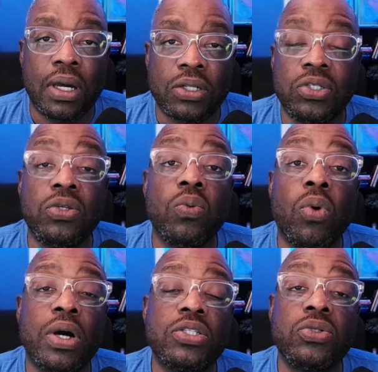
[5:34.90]
do you
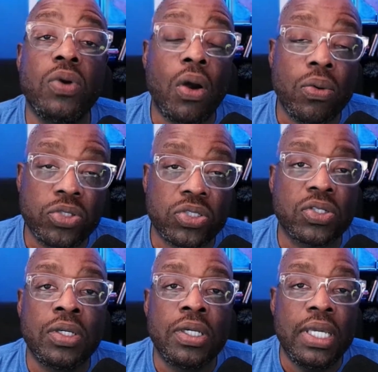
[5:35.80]
want to host
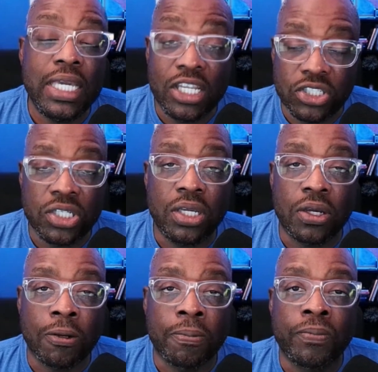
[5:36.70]
each
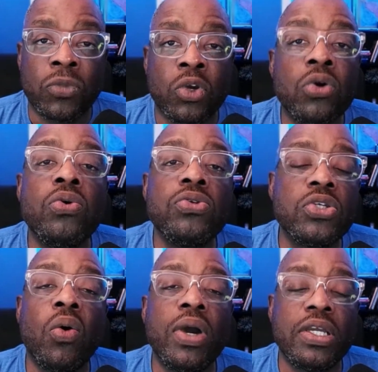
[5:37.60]
year? Who's
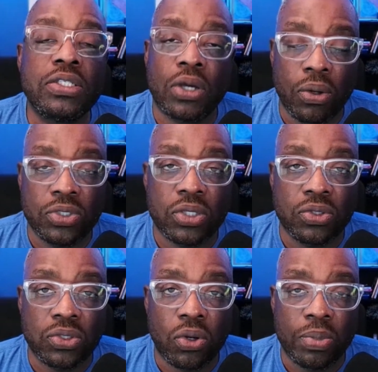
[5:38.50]
going to host
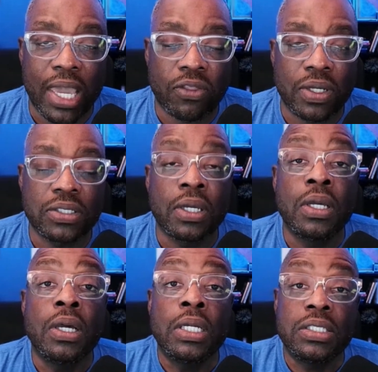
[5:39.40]
those home gatherings?
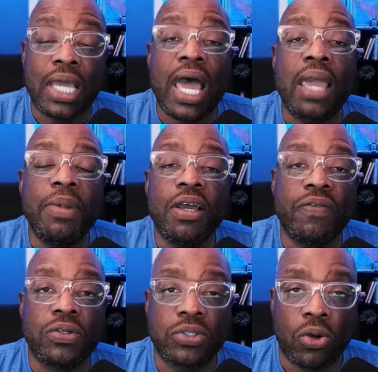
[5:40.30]
Timing of
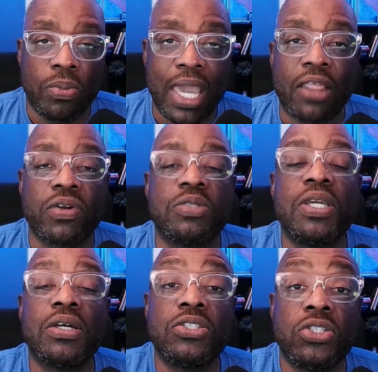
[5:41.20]
those home gatherings,
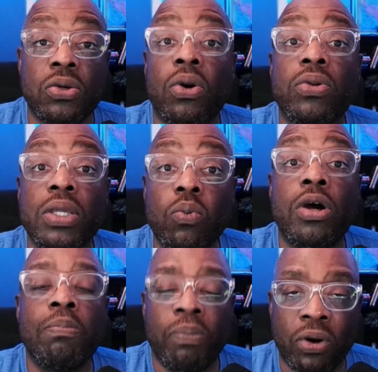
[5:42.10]
because you're only
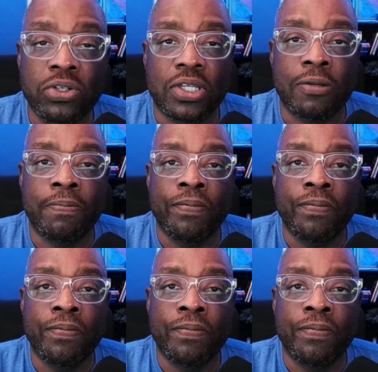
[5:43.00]
one person